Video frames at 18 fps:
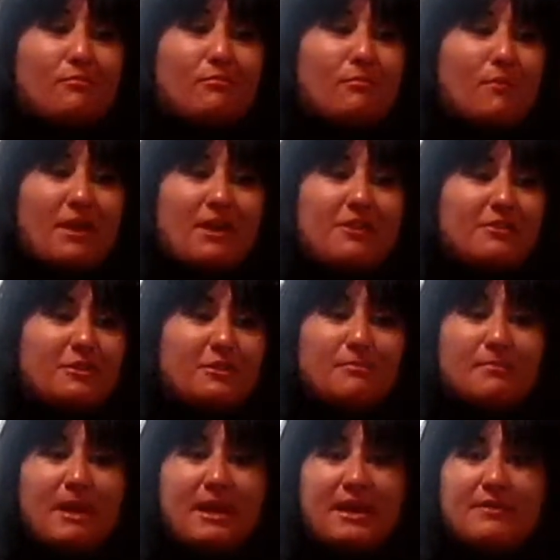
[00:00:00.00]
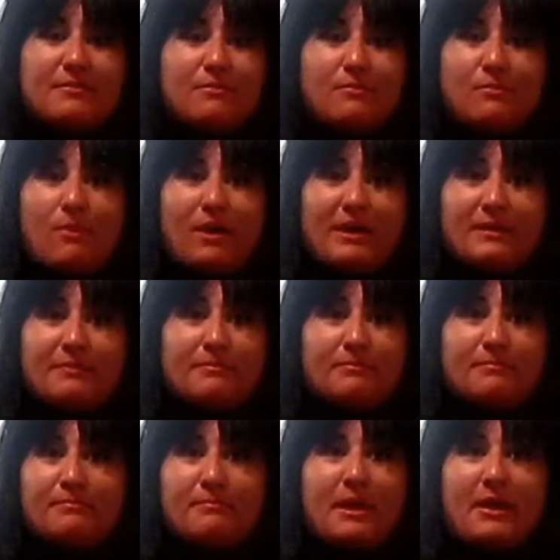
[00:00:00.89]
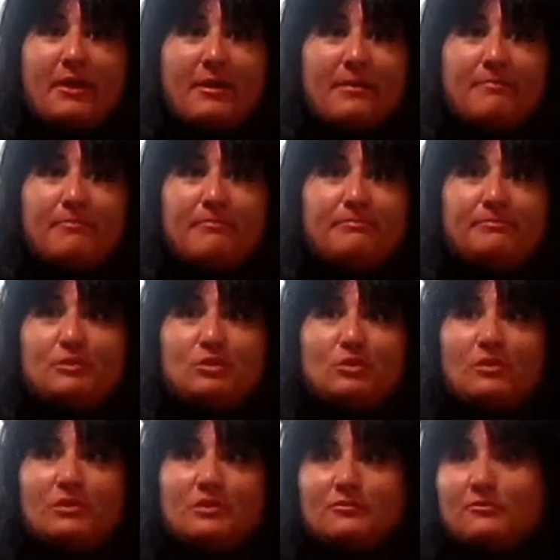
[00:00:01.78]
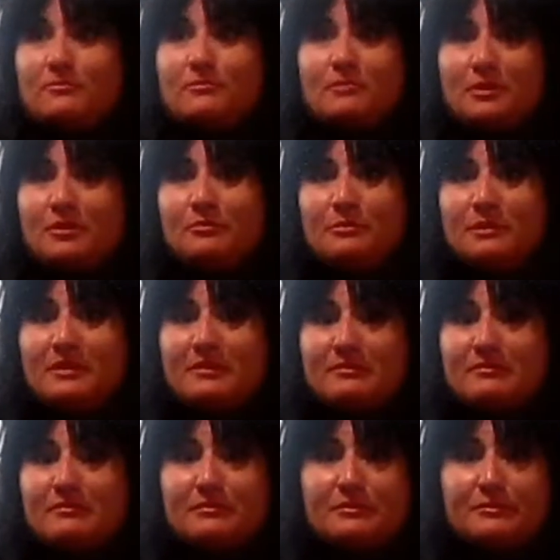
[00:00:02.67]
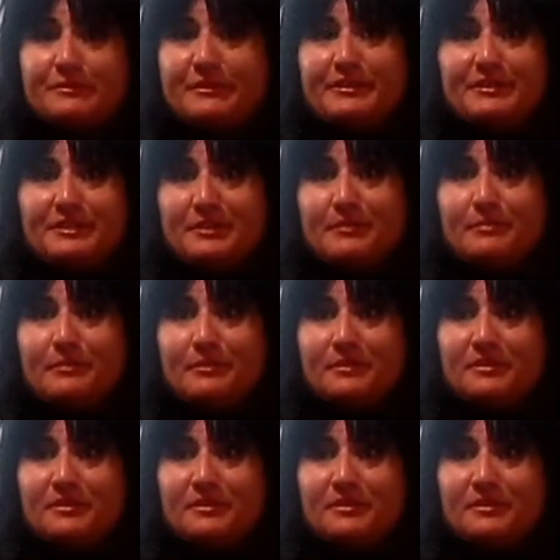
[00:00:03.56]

regular plain white pair of shorts from Goodwill. It was very simple.